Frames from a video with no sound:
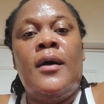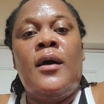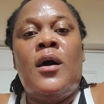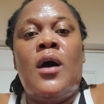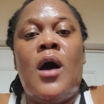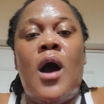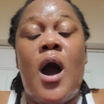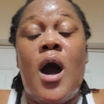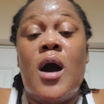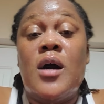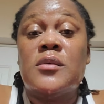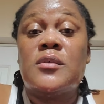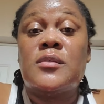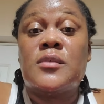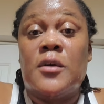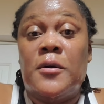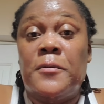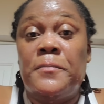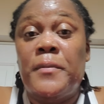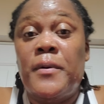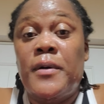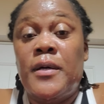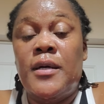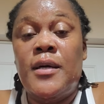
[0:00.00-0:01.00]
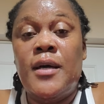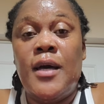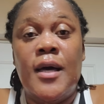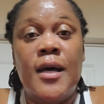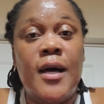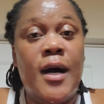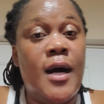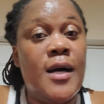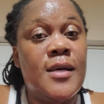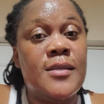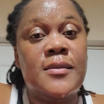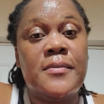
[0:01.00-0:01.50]
Awesome,
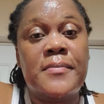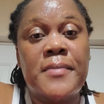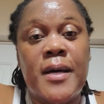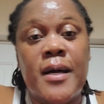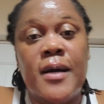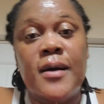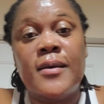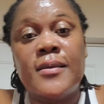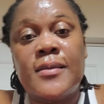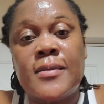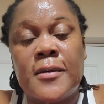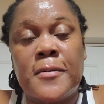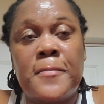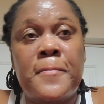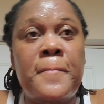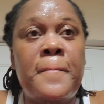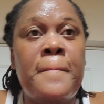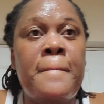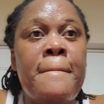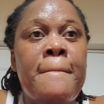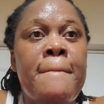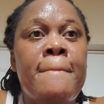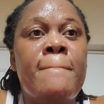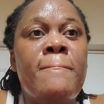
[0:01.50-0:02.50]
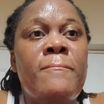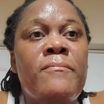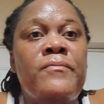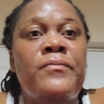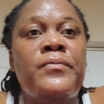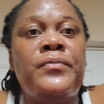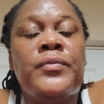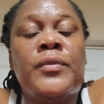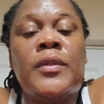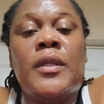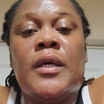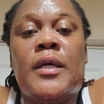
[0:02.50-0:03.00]
awesome, awesome.
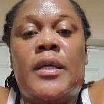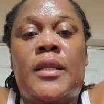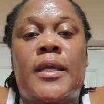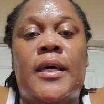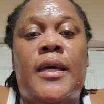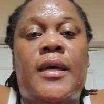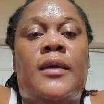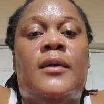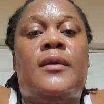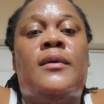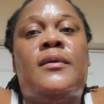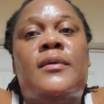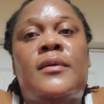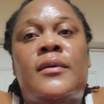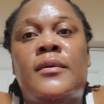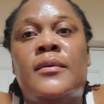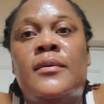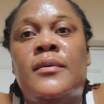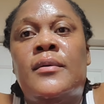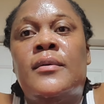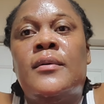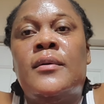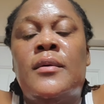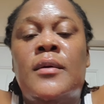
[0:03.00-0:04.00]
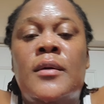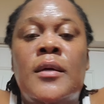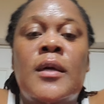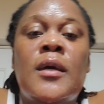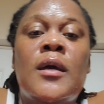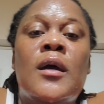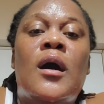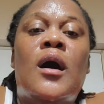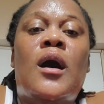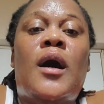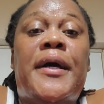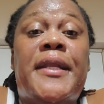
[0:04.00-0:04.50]
And I
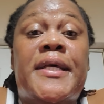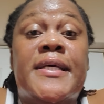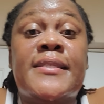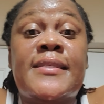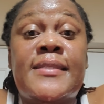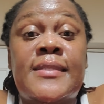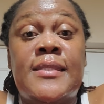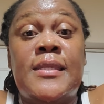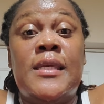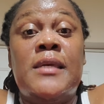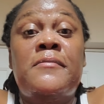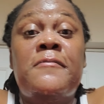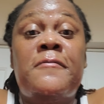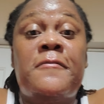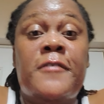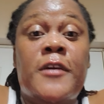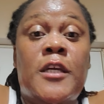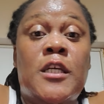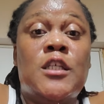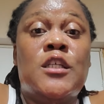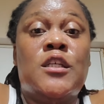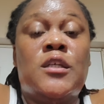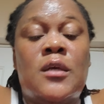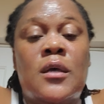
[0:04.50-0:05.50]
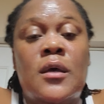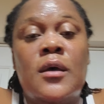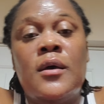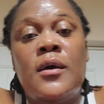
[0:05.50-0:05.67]
ordered steamed fish,